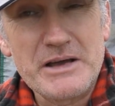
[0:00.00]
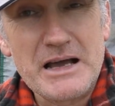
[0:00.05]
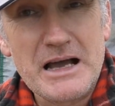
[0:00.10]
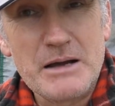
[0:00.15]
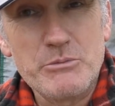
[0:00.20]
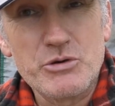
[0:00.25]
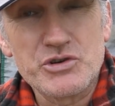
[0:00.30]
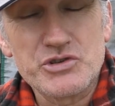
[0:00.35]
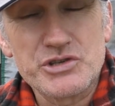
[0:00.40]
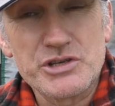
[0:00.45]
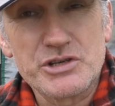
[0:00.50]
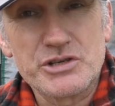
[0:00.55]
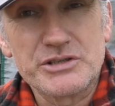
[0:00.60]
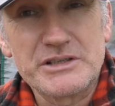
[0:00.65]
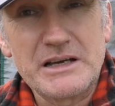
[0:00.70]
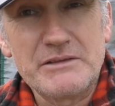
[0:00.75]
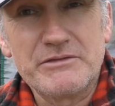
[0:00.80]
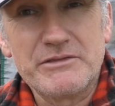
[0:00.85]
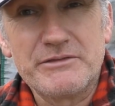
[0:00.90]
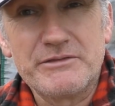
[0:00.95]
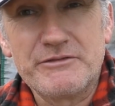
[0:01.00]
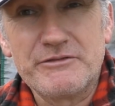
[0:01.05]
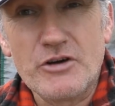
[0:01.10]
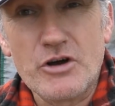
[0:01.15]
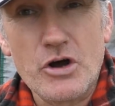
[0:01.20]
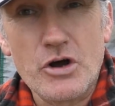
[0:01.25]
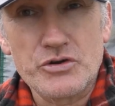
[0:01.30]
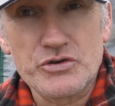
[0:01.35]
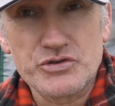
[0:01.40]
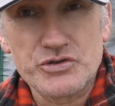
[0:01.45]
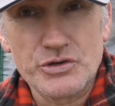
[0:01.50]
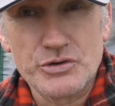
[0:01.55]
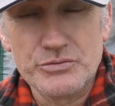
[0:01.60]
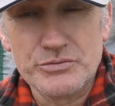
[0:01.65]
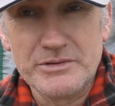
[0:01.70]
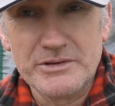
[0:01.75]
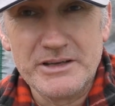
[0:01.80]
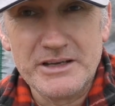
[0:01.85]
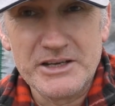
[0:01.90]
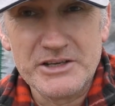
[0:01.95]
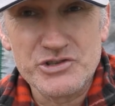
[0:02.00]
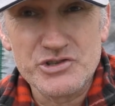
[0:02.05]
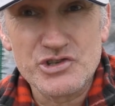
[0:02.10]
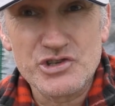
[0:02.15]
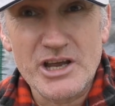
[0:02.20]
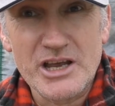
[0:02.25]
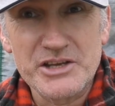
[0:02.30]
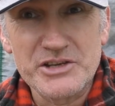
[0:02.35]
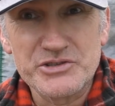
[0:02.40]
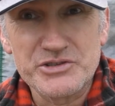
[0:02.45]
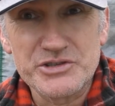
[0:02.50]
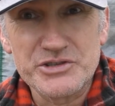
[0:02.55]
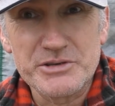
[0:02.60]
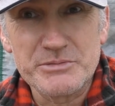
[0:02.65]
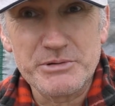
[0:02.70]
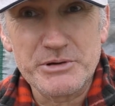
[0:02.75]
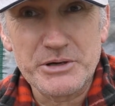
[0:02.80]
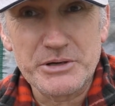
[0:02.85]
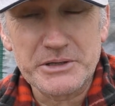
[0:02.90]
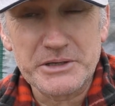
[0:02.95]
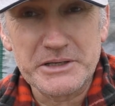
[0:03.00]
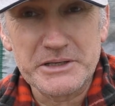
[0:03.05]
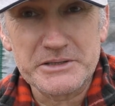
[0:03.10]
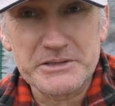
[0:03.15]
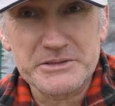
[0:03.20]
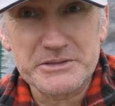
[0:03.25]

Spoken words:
how much you could have fortune in change in your pocket.